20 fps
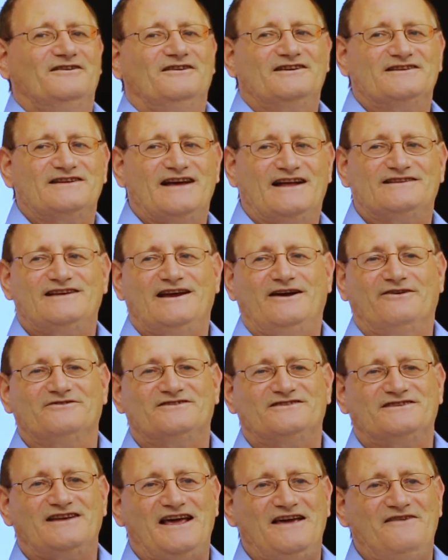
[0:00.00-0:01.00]
Does that
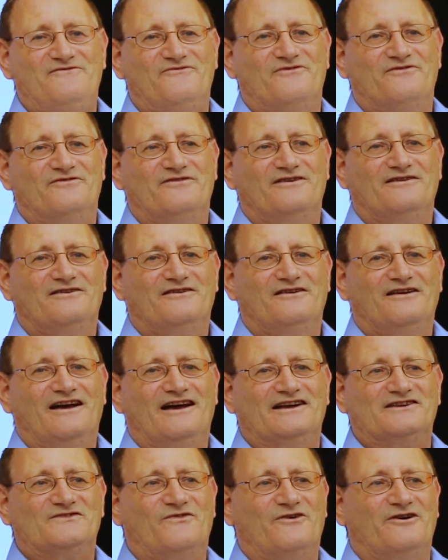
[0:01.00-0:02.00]
sound safe
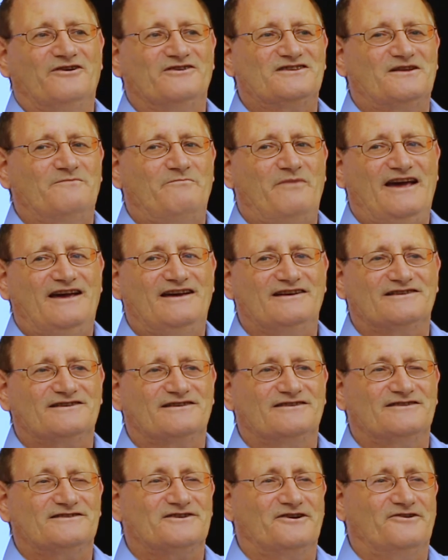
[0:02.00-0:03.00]
as far as the bank is
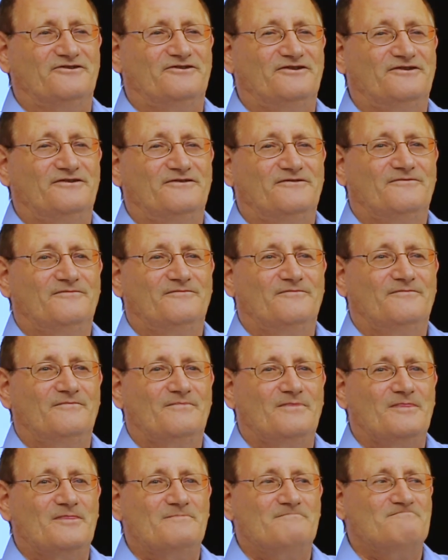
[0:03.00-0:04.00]
concerned?
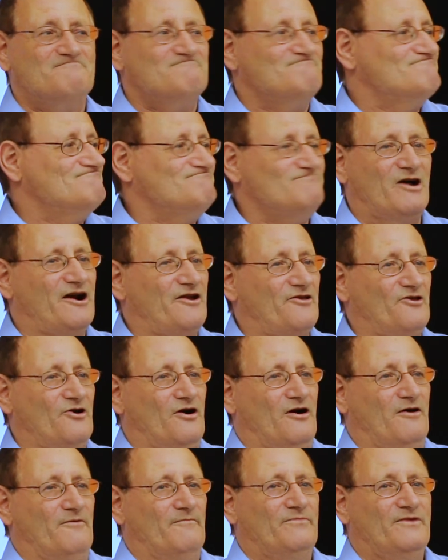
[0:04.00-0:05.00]
Not at
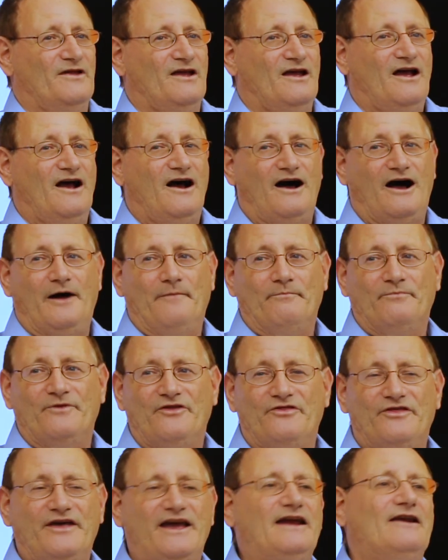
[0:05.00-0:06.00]
all.
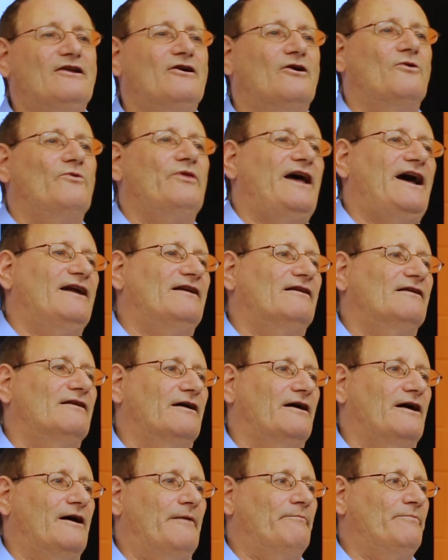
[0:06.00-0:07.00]
They know that
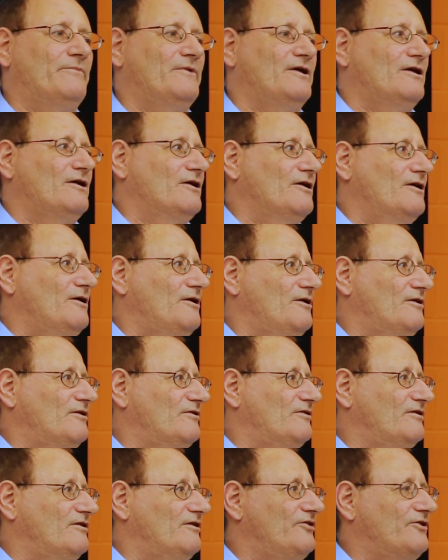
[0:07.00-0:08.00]

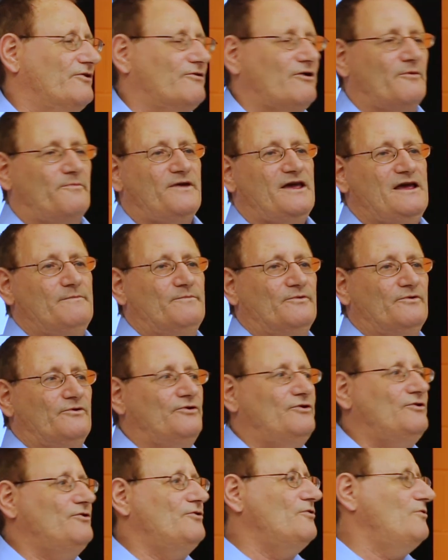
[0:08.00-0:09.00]
there are people
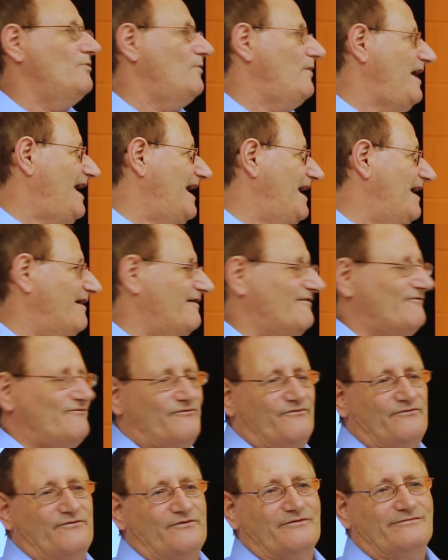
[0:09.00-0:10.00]
who
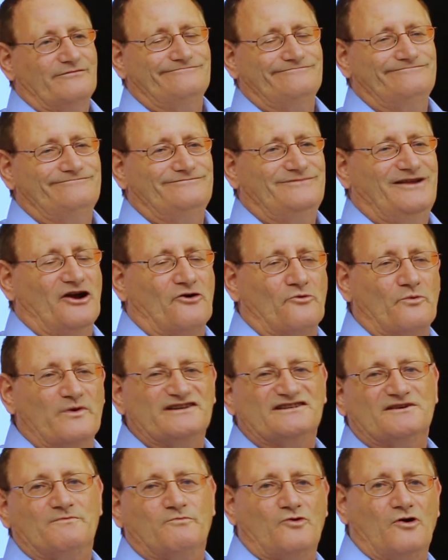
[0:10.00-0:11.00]
have, their
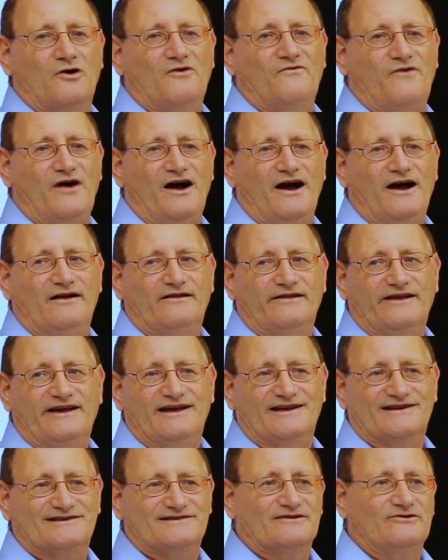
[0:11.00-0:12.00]
risk profile
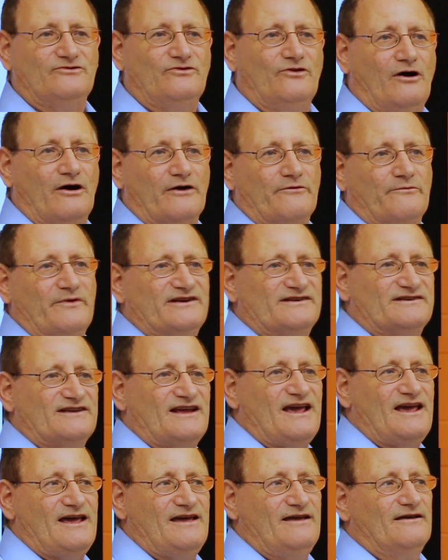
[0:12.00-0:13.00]
is not
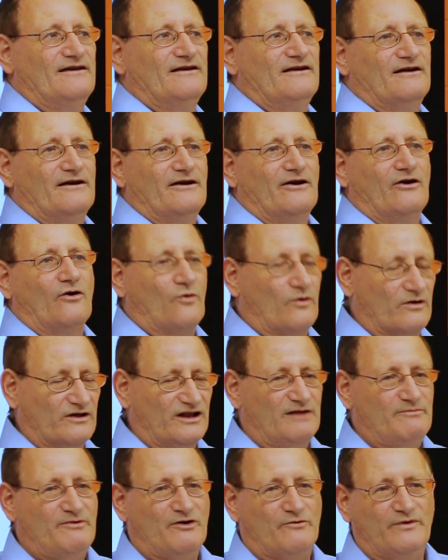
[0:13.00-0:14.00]
risky or a
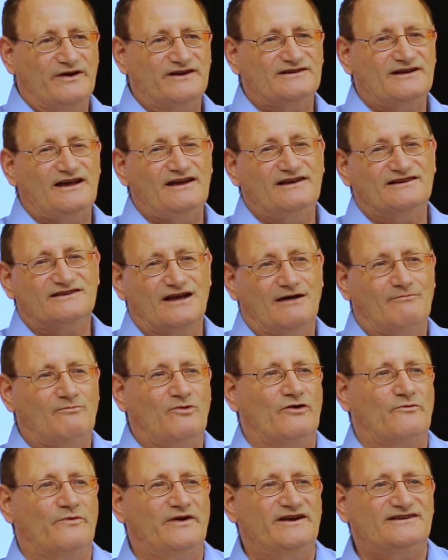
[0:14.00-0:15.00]
little bit risky,
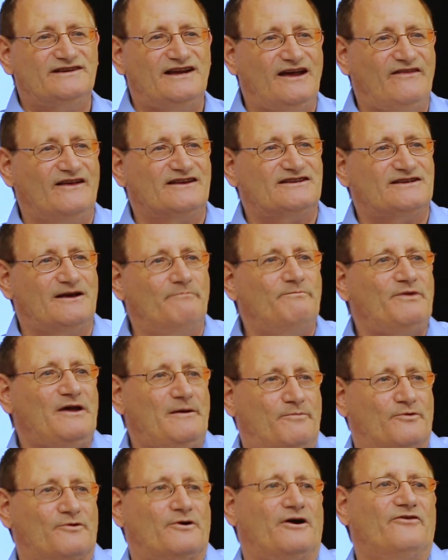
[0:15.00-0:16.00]
somewhat risky, and then some
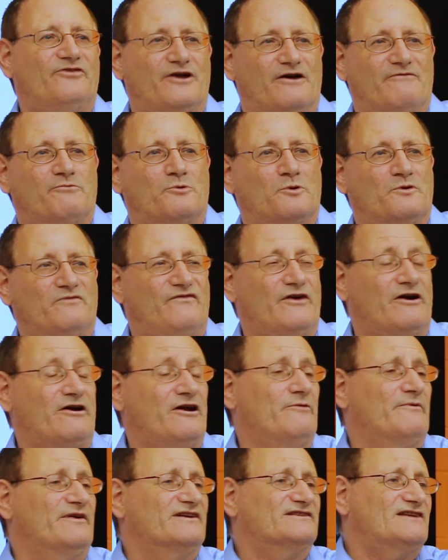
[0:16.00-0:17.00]
people are out there with
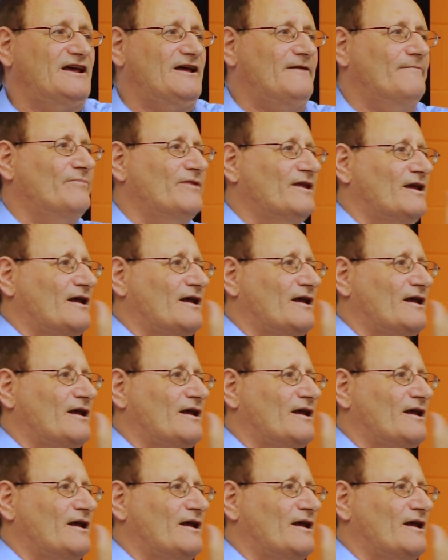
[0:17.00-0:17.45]
very risky.